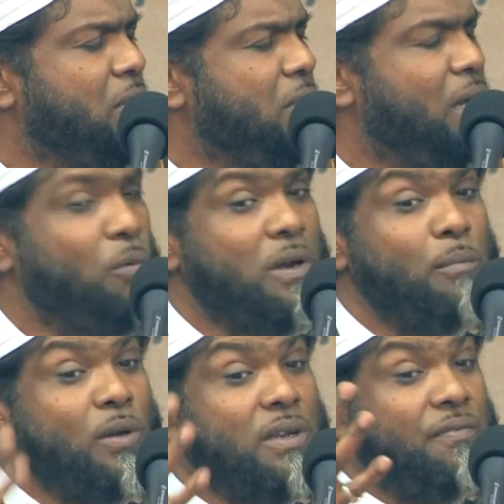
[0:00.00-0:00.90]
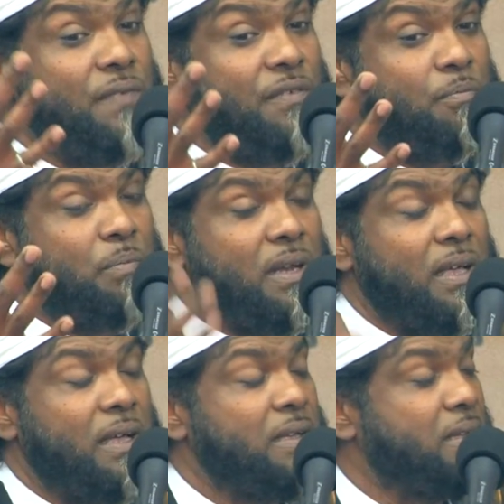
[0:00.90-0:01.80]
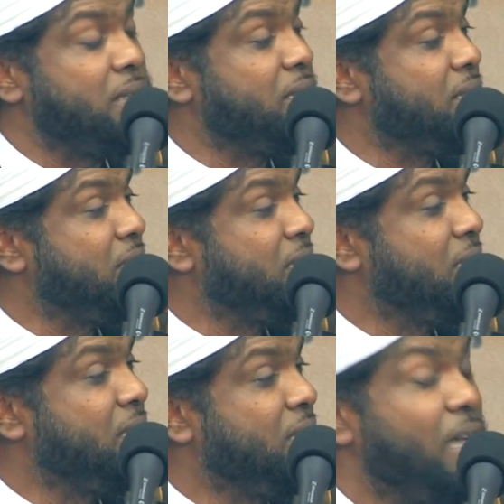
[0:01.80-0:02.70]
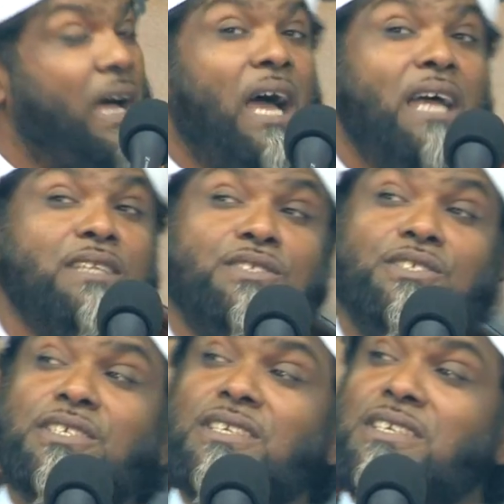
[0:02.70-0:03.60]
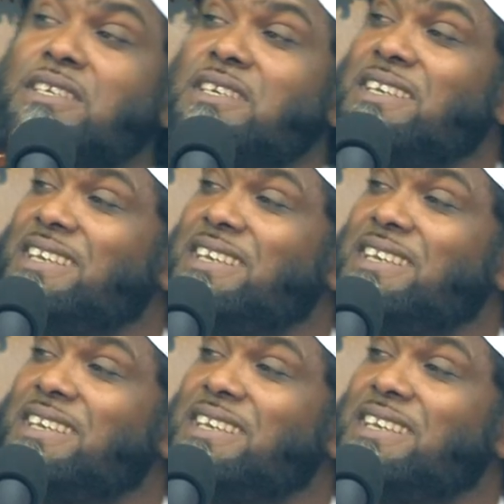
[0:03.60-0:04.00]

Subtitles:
And what about the fifth pillar? Hajj.